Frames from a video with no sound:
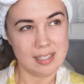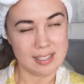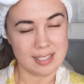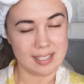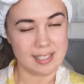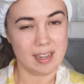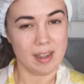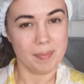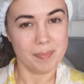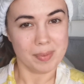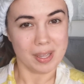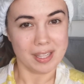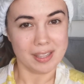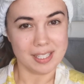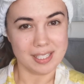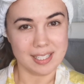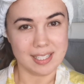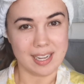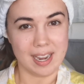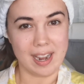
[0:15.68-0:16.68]
Some are
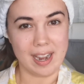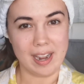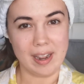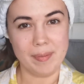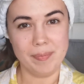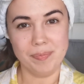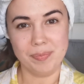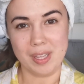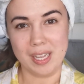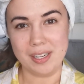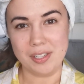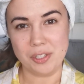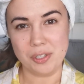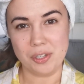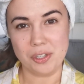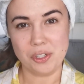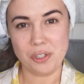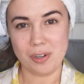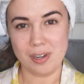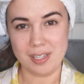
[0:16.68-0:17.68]
the same and
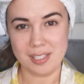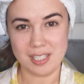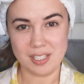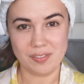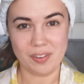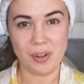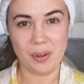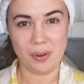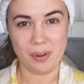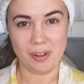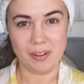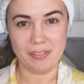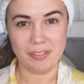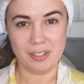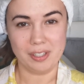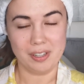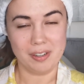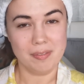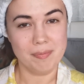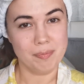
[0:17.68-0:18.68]
do transfer
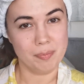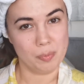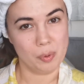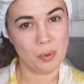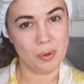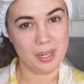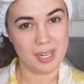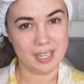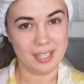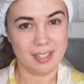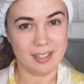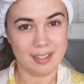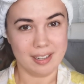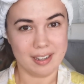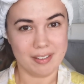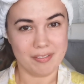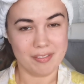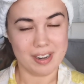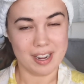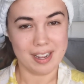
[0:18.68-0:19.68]
over morning and
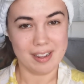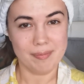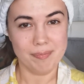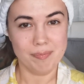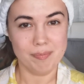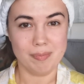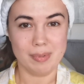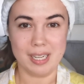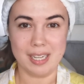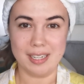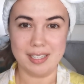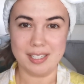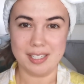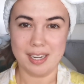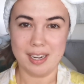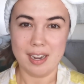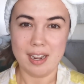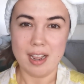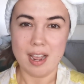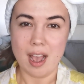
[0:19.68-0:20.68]
evening, but